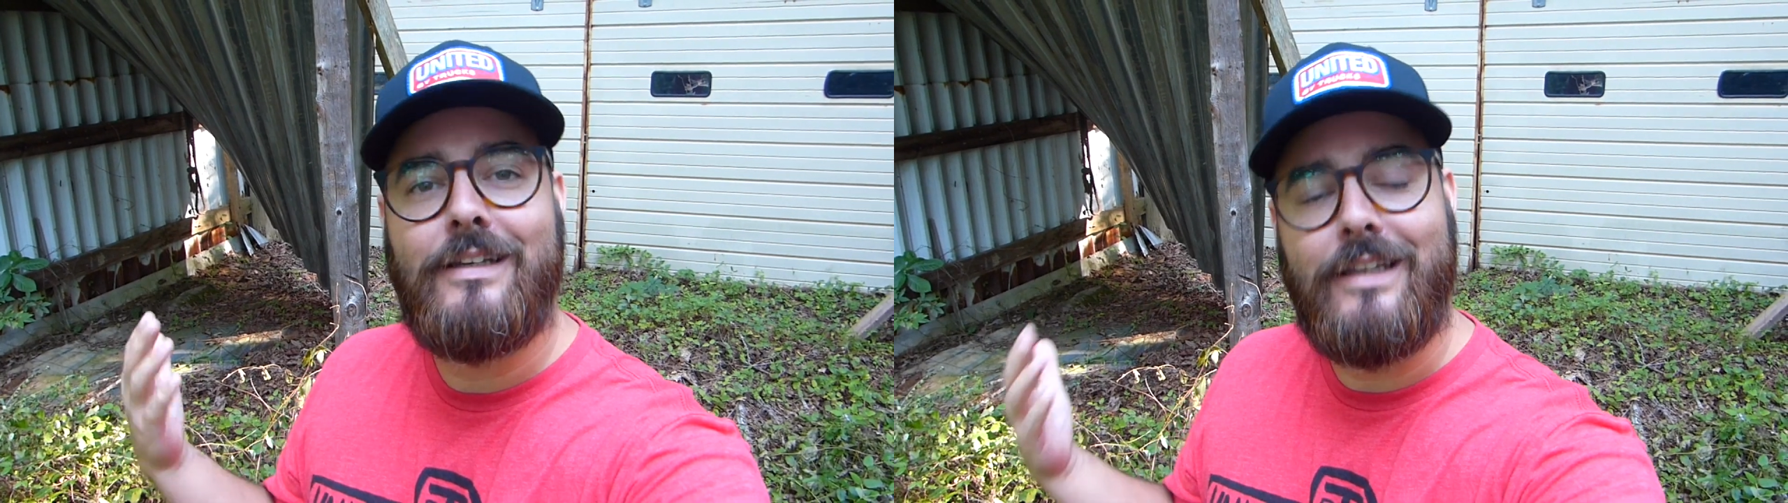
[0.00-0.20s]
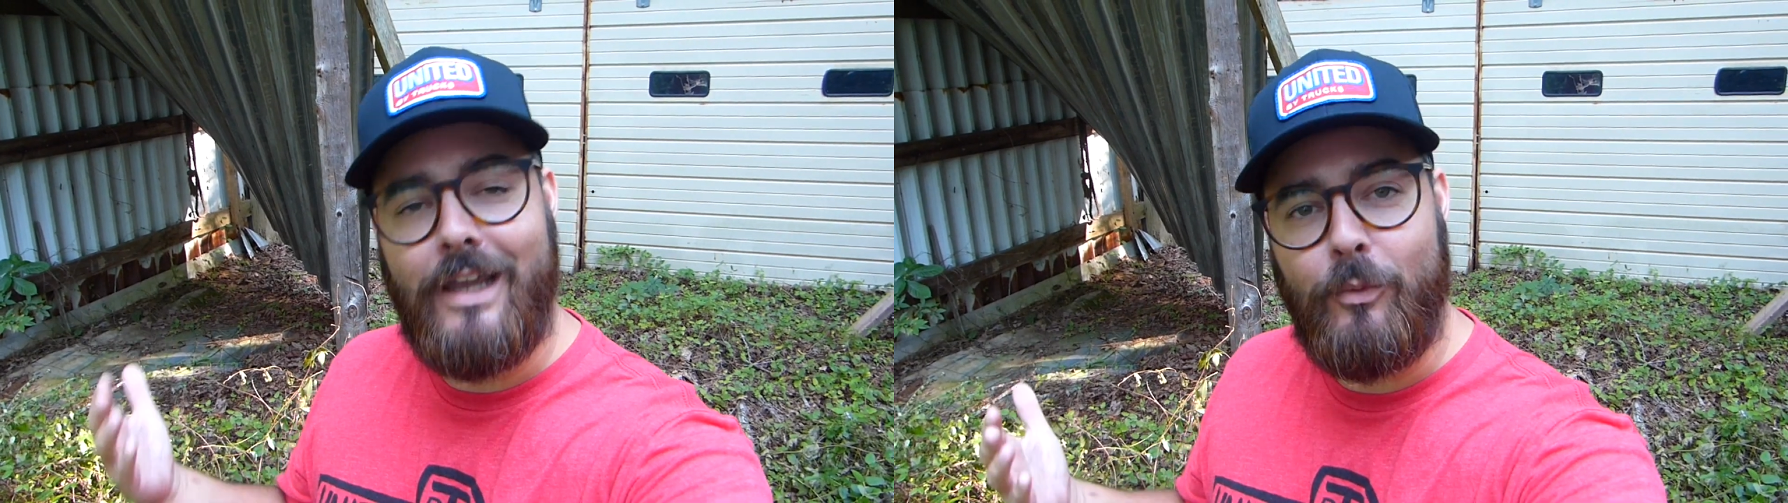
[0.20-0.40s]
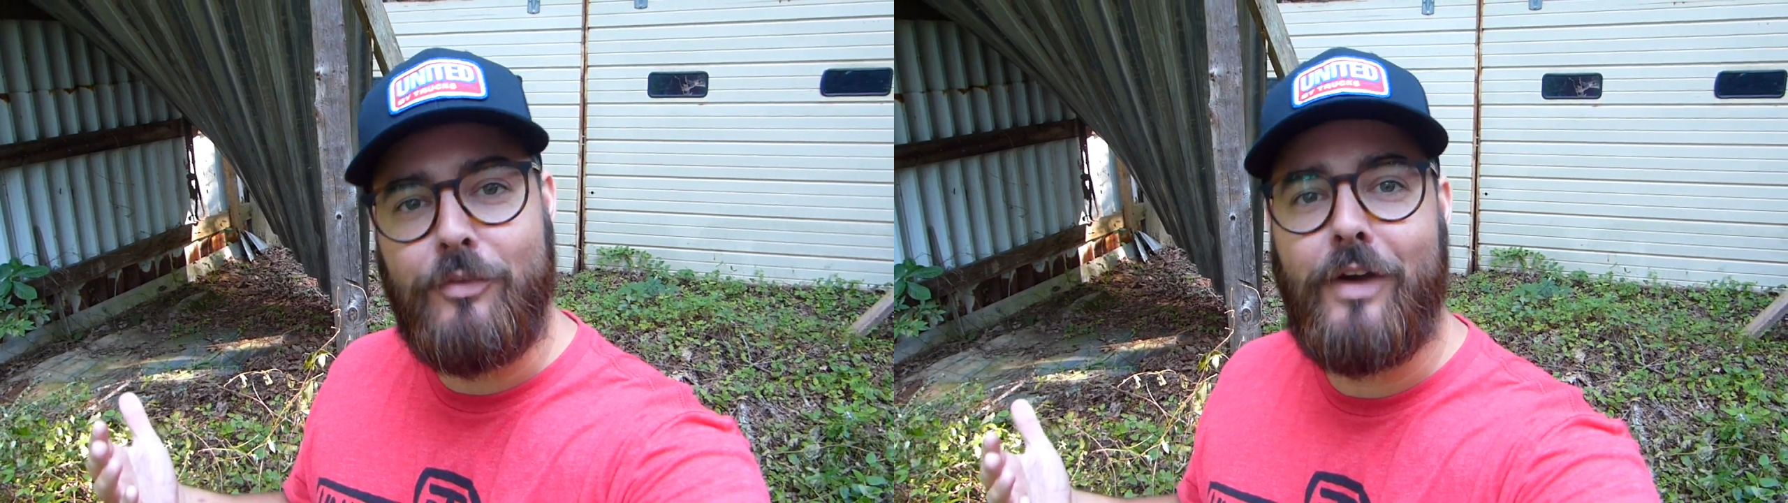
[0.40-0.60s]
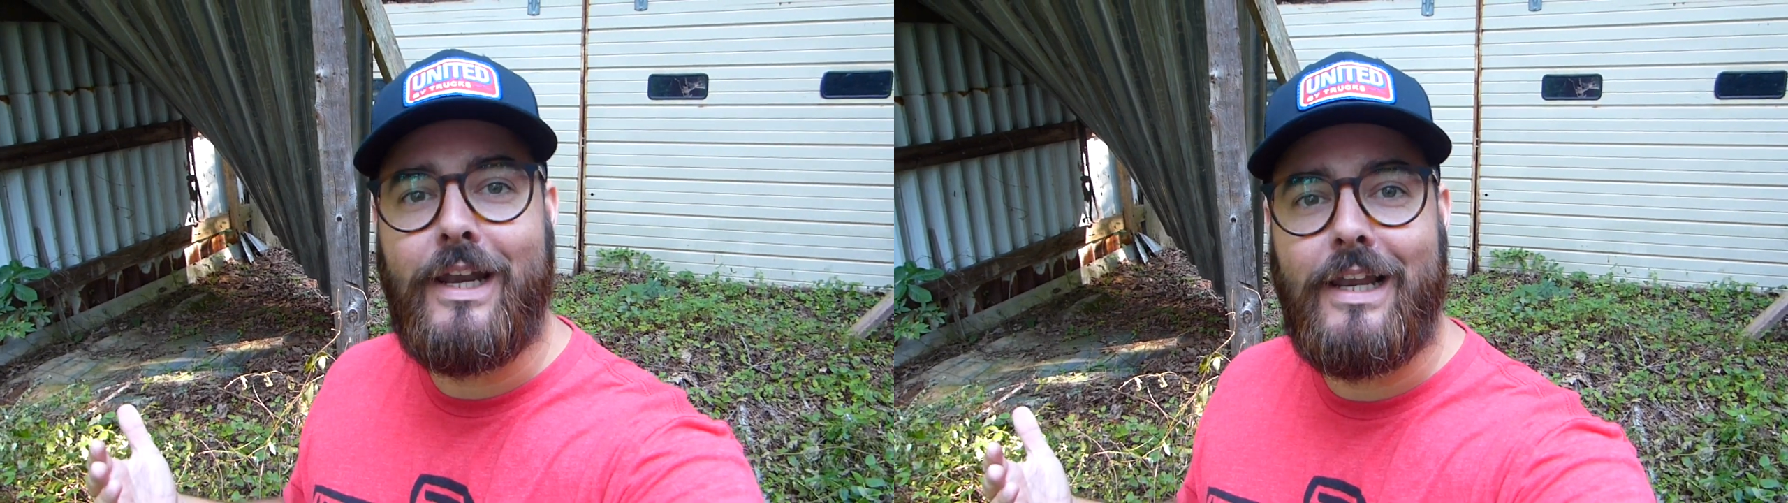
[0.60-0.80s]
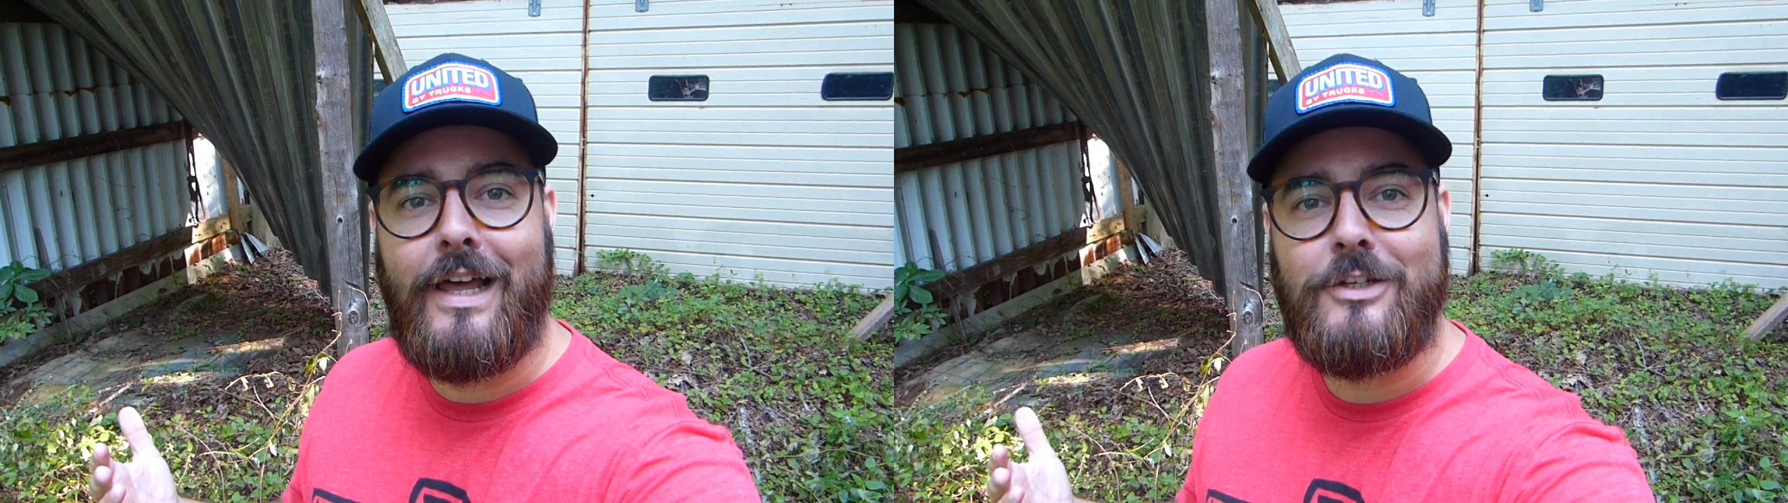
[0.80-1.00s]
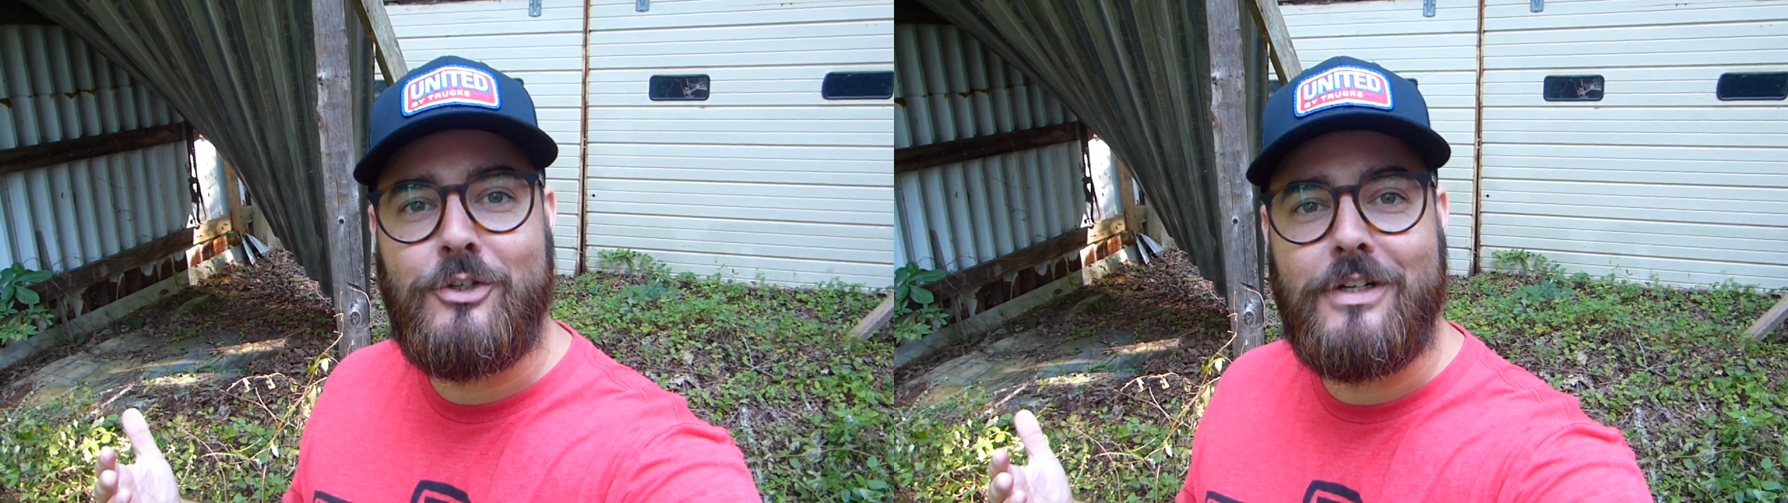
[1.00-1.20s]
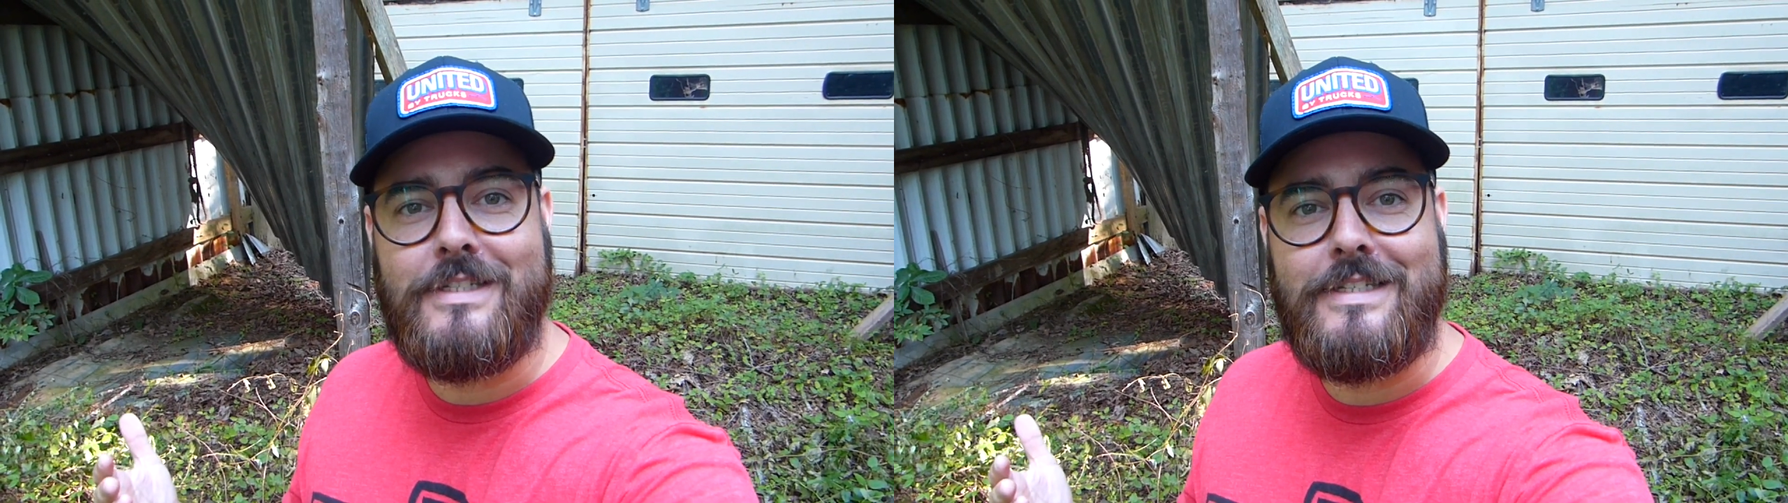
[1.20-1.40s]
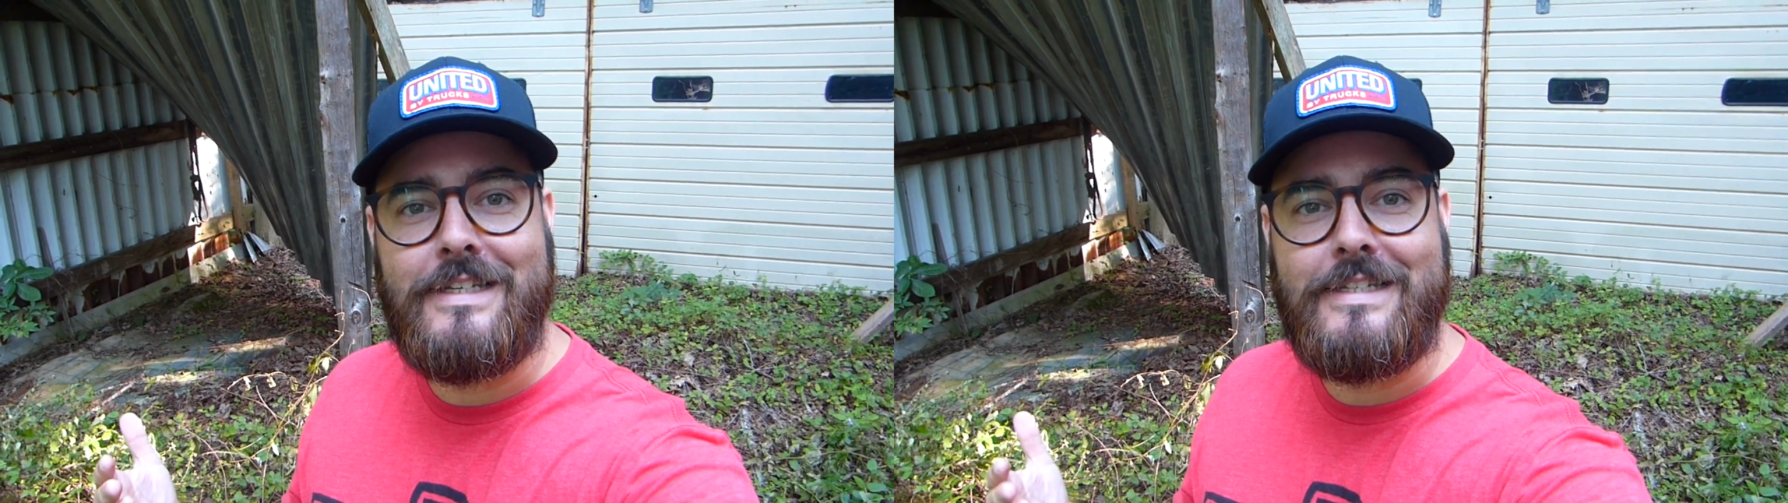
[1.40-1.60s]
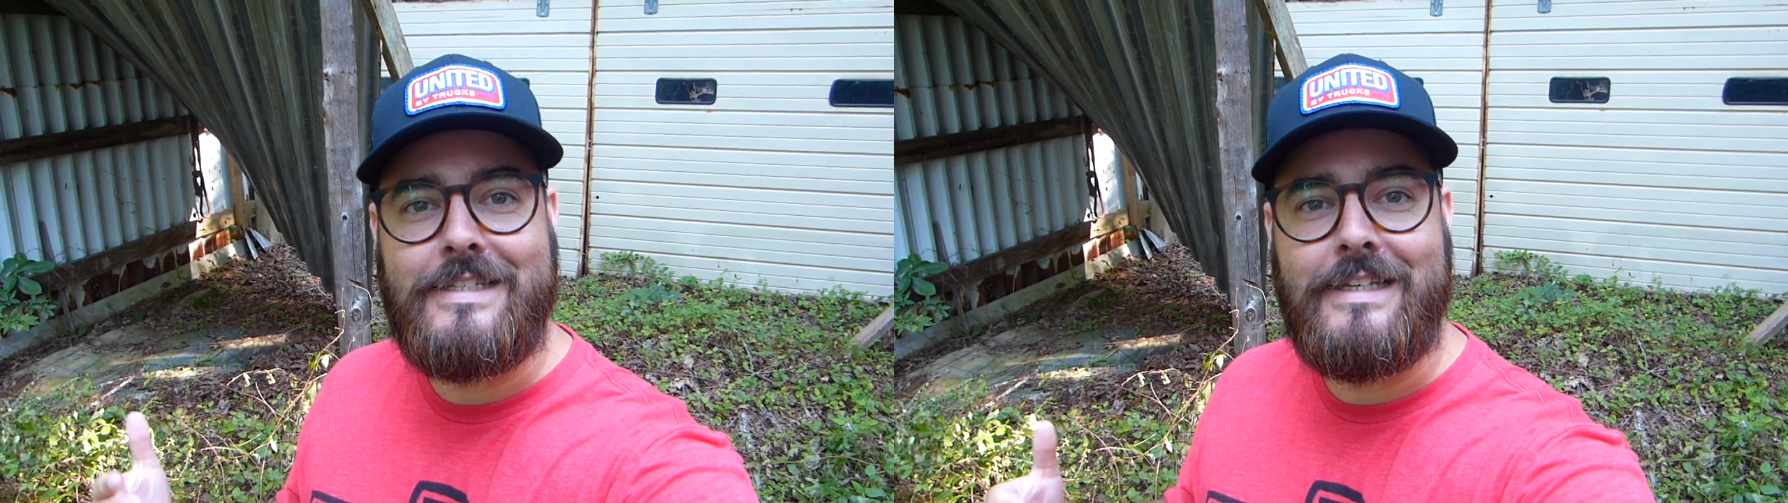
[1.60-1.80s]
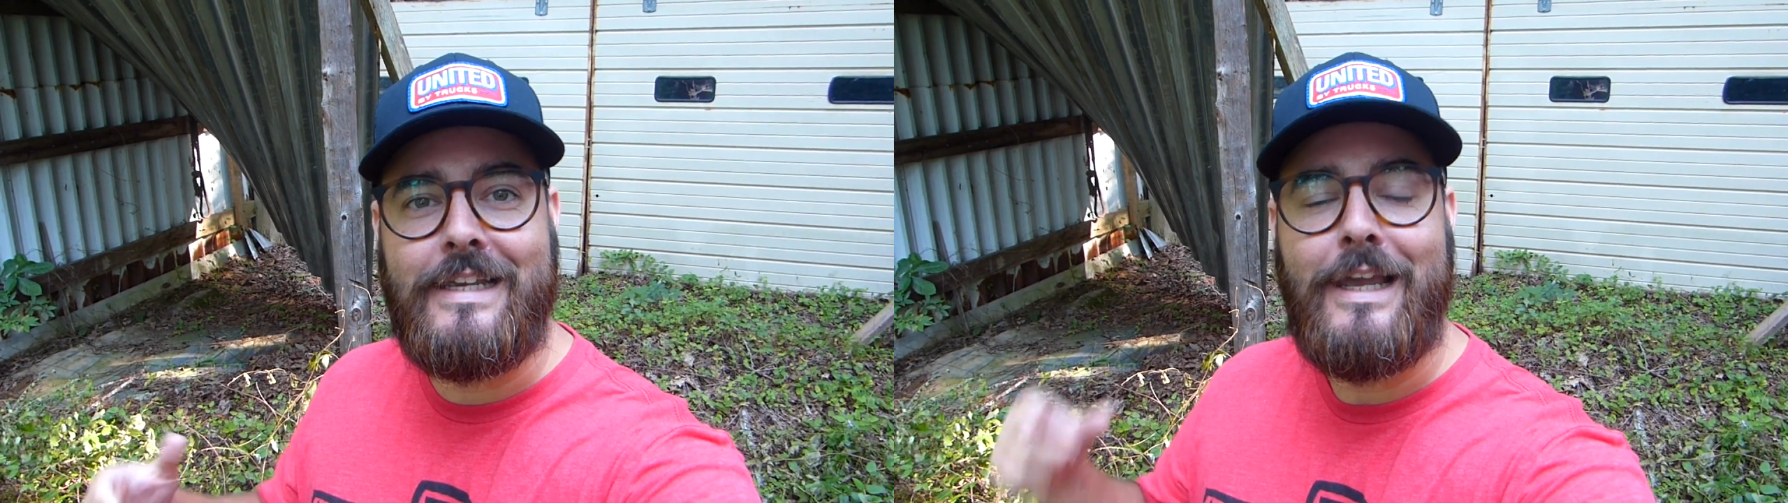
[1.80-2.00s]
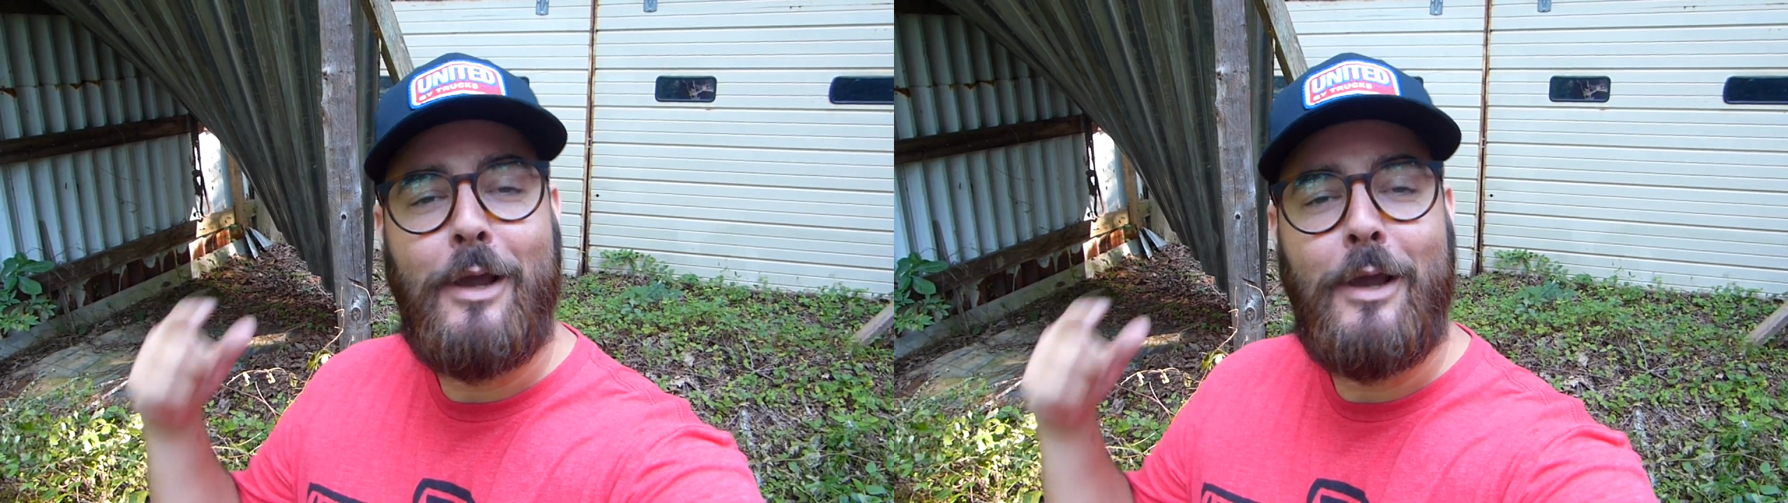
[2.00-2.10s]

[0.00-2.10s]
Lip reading: Yeah, we find a lot of trucks in Tennessee,